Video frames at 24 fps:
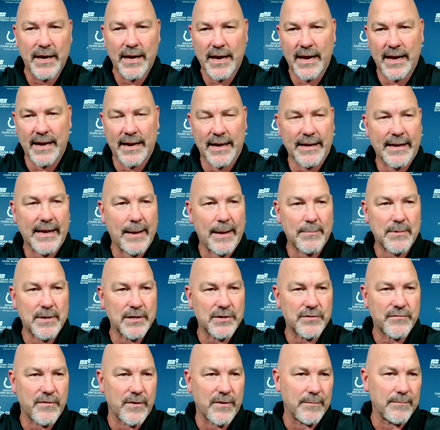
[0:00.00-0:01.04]
and it kept
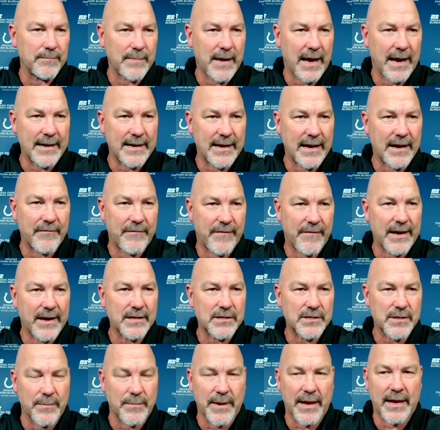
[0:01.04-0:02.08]
us from identifying
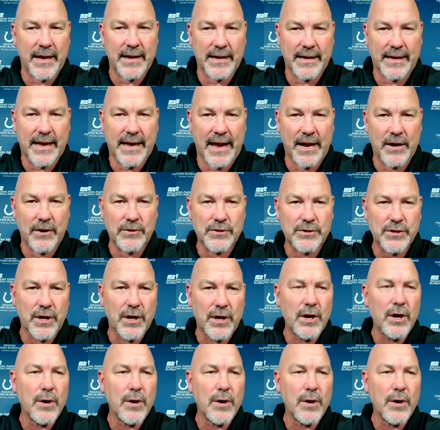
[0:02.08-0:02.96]
some indicators.